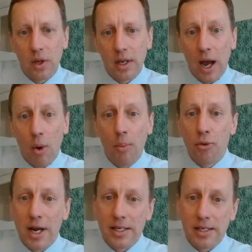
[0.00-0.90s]
now
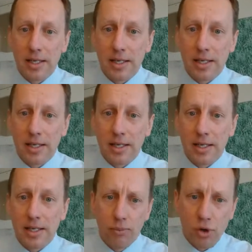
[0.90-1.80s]
operate this
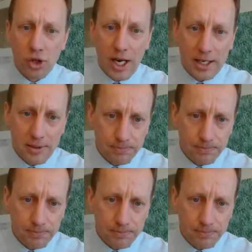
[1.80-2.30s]
project.